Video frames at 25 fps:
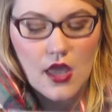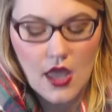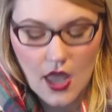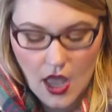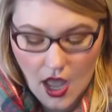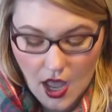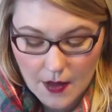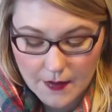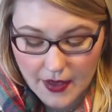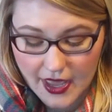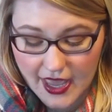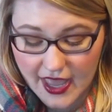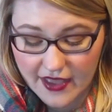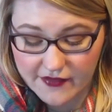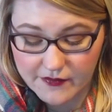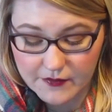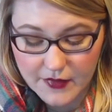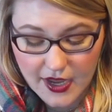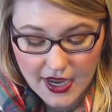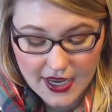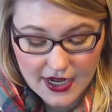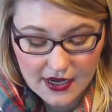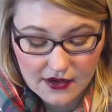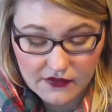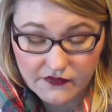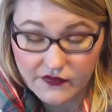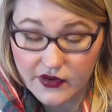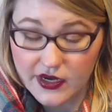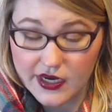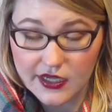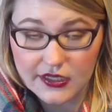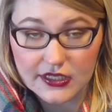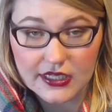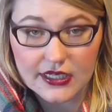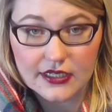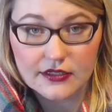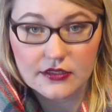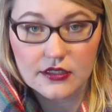I have mine in
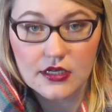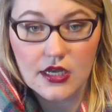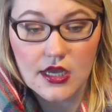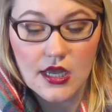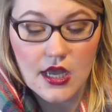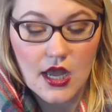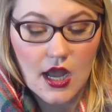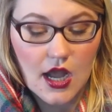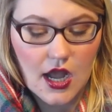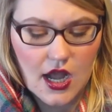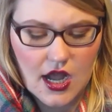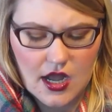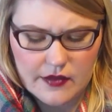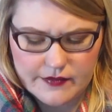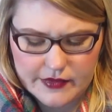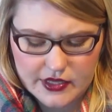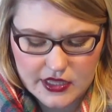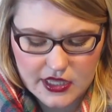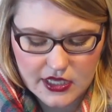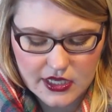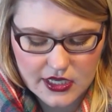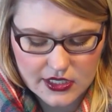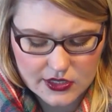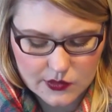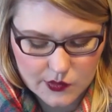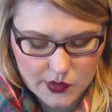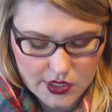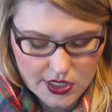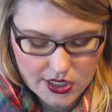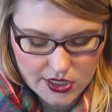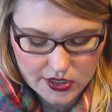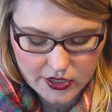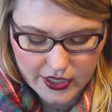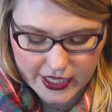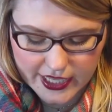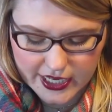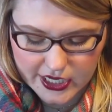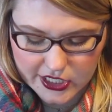vanilla. I think it's one of
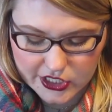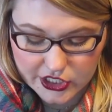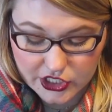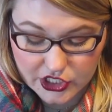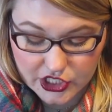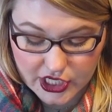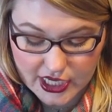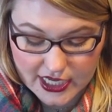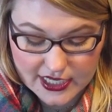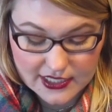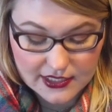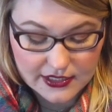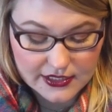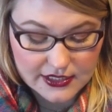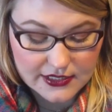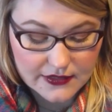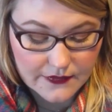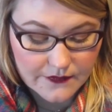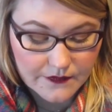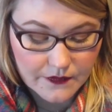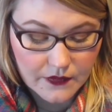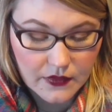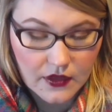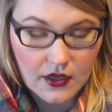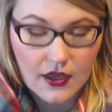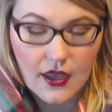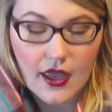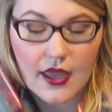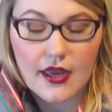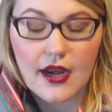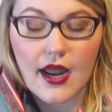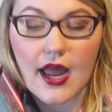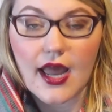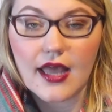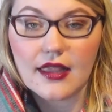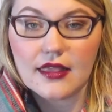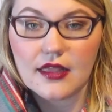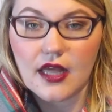the lightest shades. And
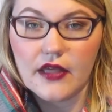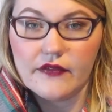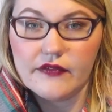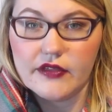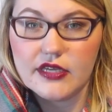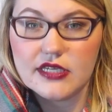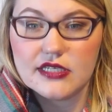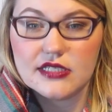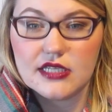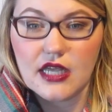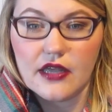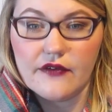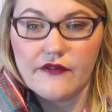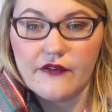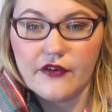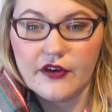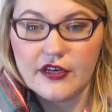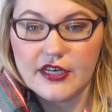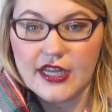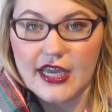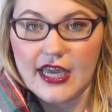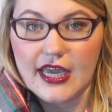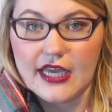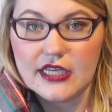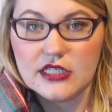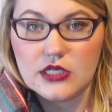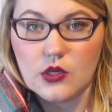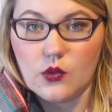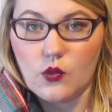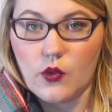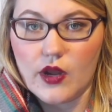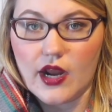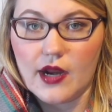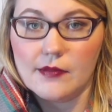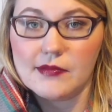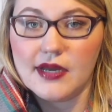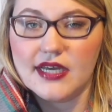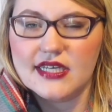I love this stuff for days
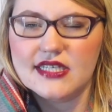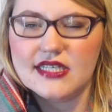where my